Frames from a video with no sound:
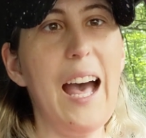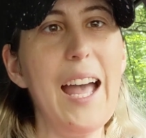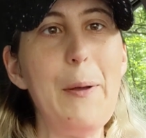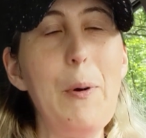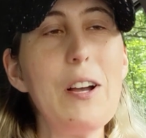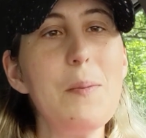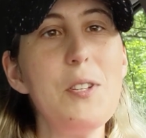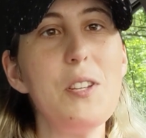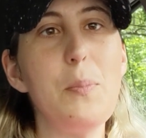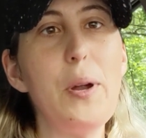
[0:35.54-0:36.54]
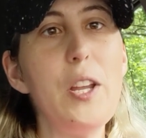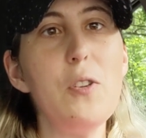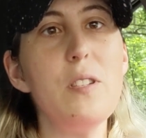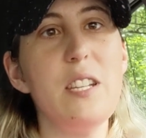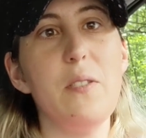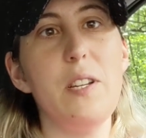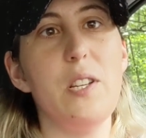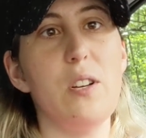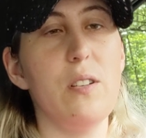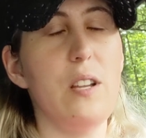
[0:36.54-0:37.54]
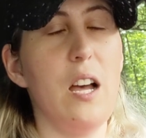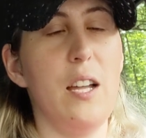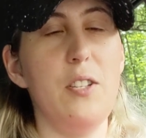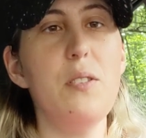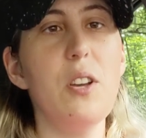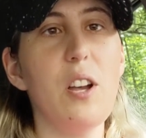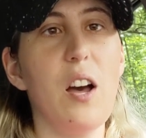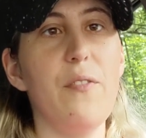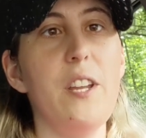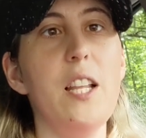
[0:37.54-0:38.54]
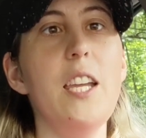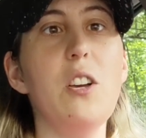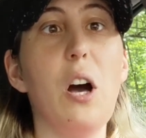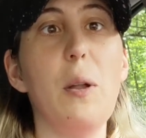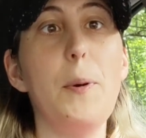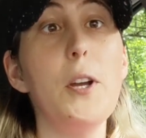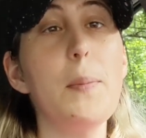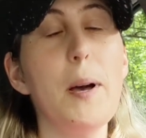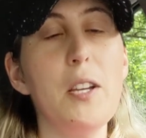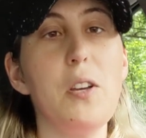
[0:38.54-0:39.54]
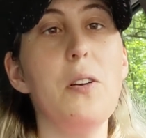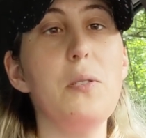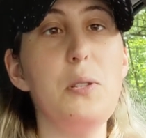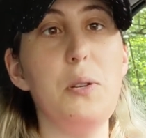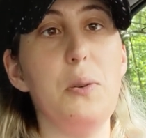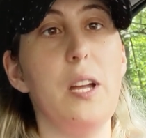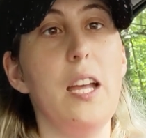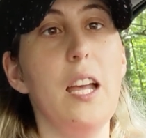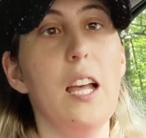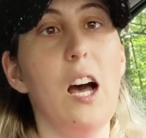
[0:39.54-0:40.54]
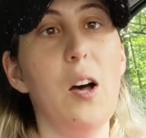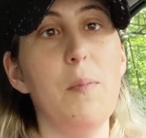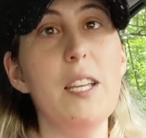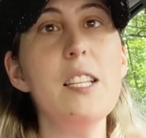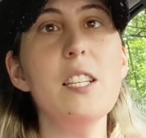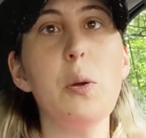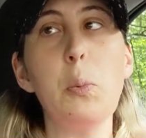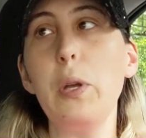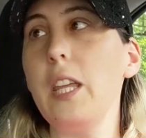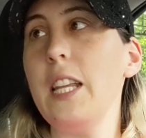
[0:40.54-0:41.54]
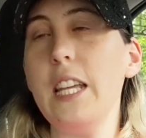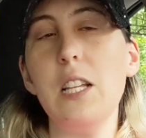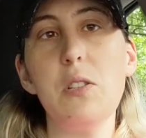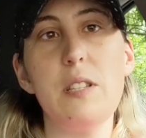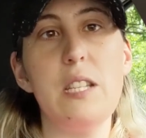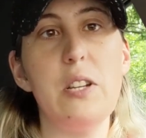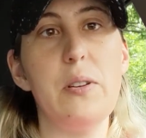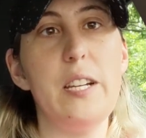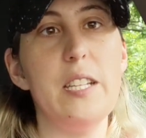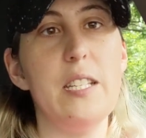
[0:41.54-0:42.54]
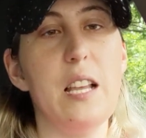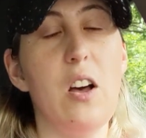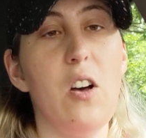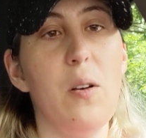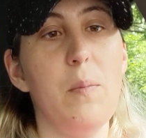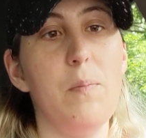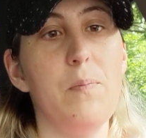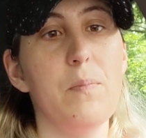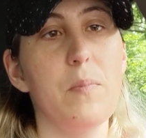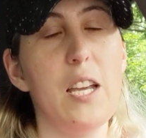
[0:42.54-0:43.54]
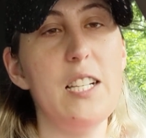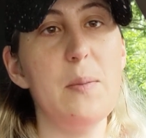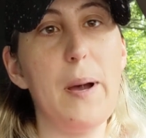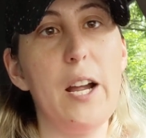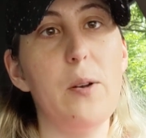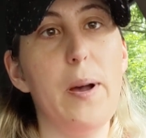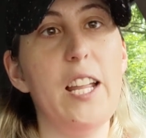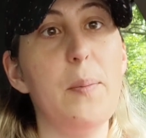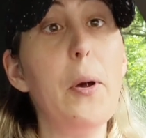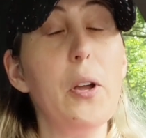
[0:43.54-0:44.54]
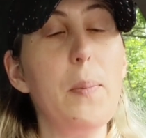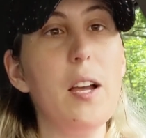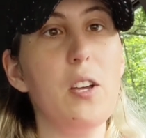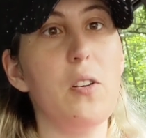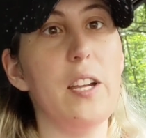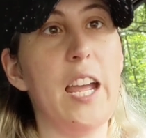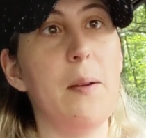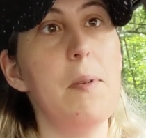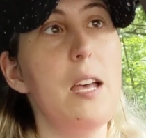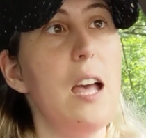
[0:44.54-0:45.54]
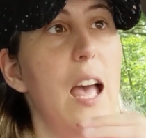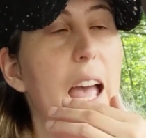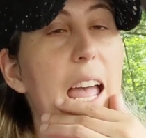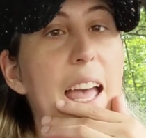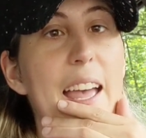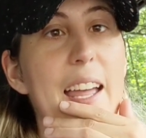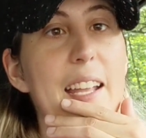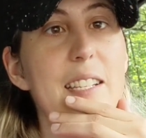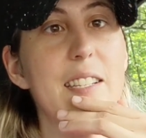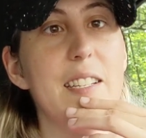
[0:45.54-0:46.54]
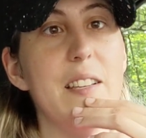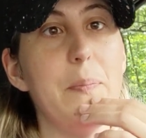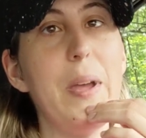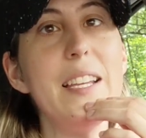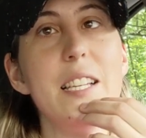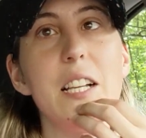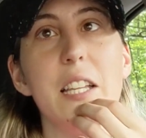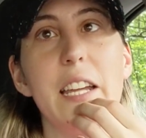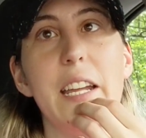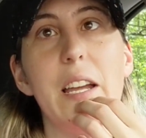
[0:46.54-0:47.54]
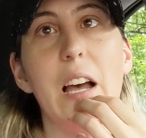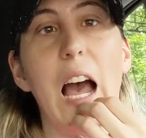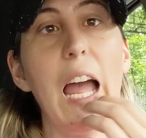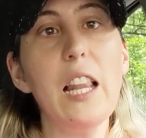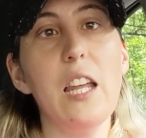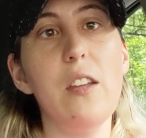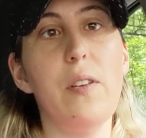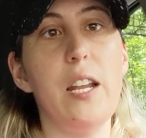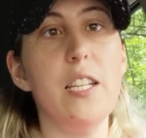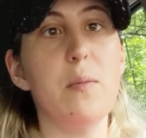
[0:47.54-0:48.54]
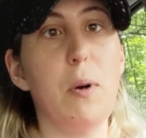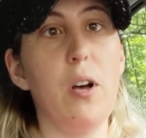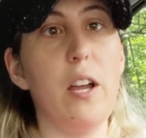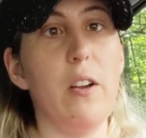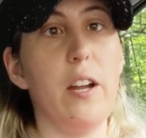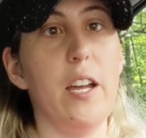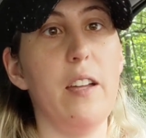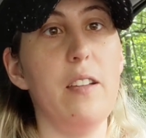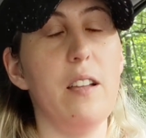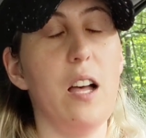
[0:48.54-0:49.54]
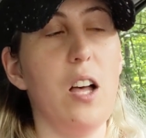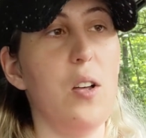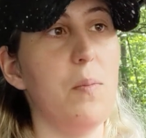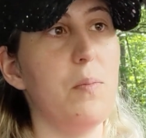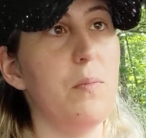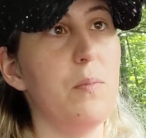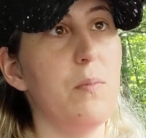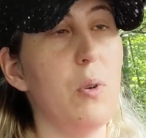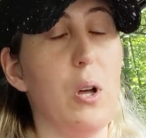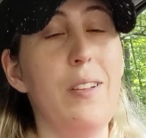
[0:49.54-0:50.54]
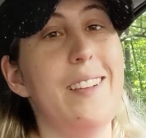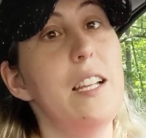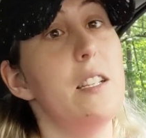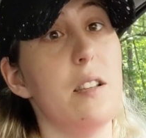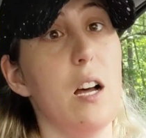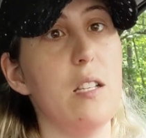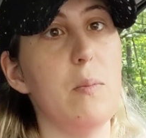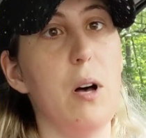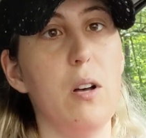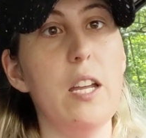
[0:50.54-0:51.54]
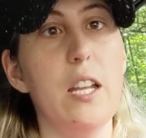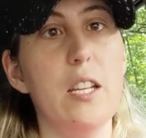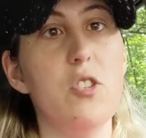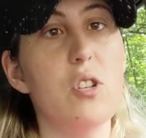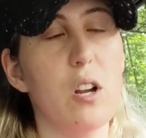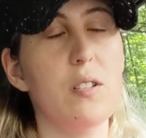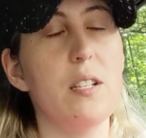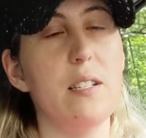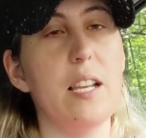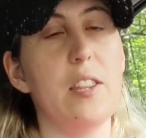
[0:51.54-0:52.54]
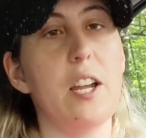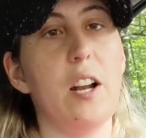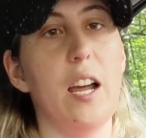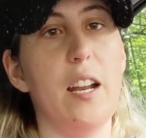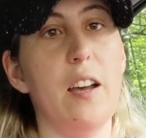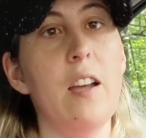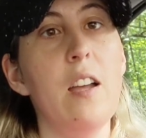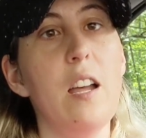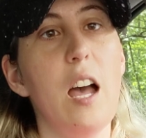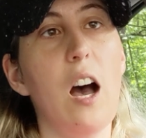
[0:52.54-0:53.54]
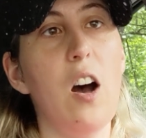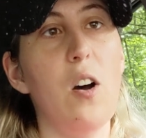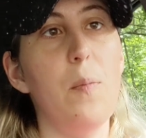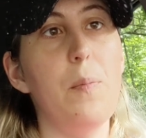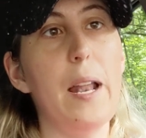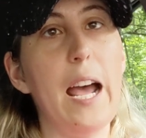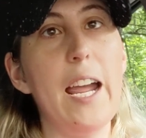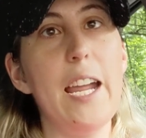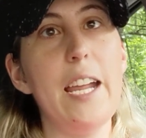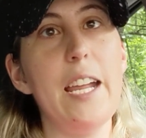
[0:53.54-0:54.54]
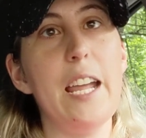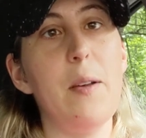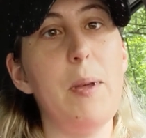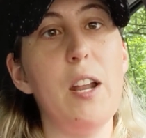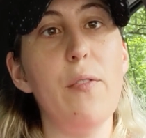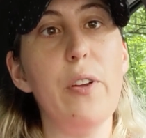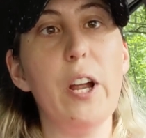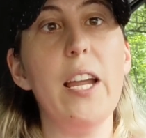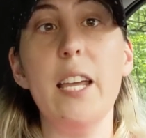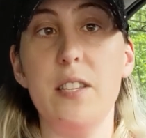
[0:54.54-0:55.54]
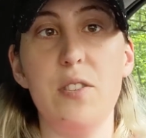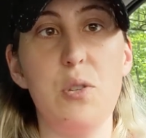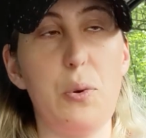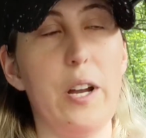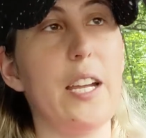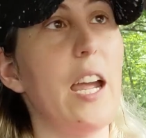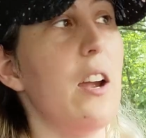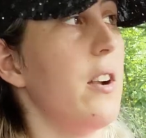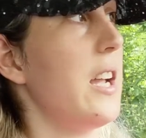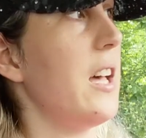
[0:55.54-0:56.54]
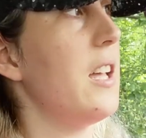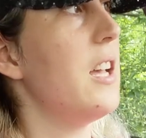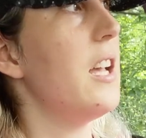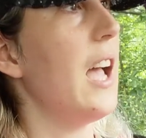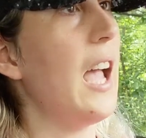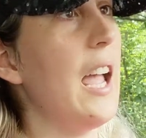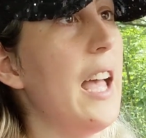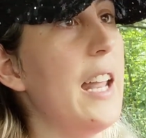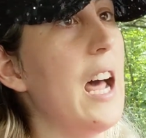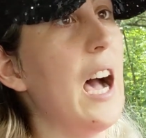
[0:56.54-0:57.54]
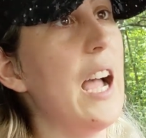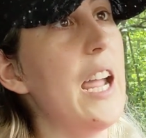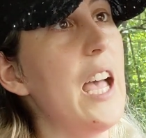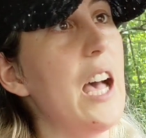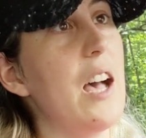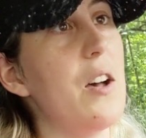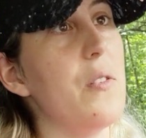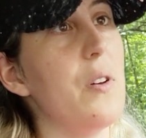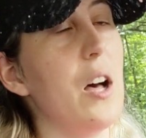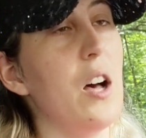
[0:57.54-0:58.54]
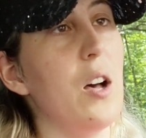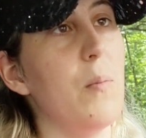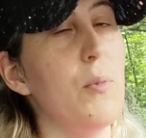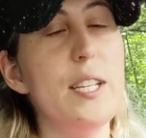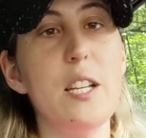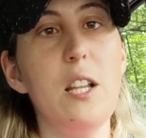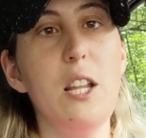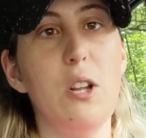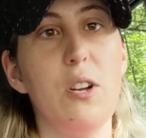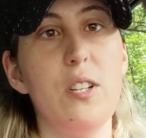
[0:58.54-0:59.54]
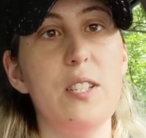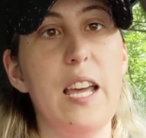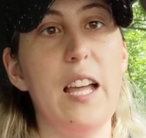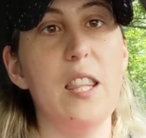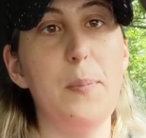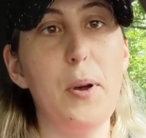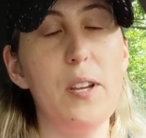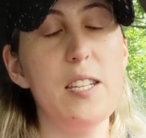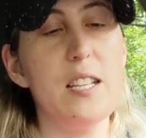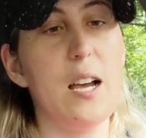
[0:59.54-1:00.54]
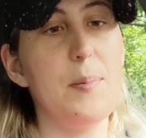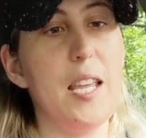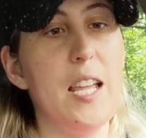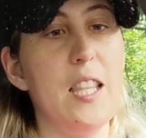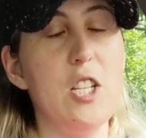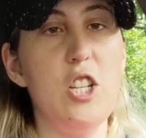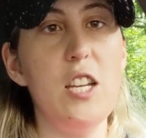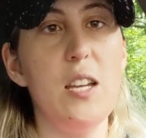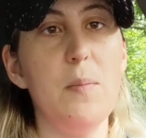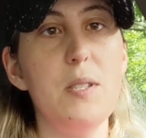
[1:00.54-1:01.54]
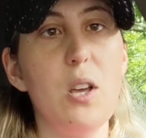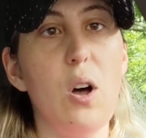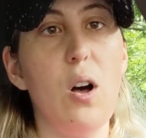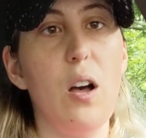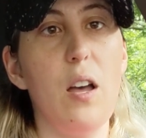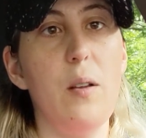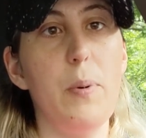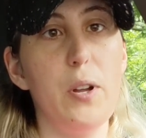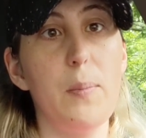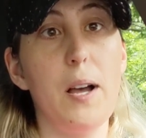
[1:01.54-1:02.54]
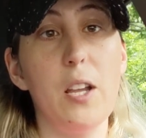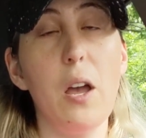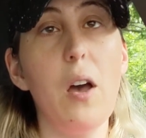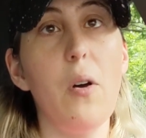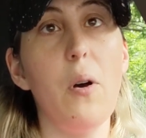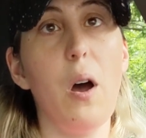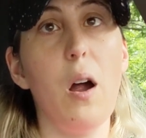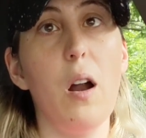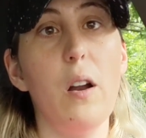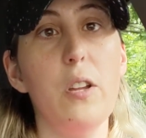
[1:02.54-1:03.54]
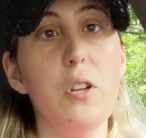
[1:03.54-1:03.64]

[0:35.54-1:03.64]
Hi, welcome to the brand new series on Do So Confidently called Pokemon Go Do. This is a really neat little series inspired by the Pokemon Go game, and basically I live in a small area. Well, it's not small, it is Charleston, South Carolina, but I am in a very historic area. And I have recently learned that the Pokestops and the gyms on Pokemon Go are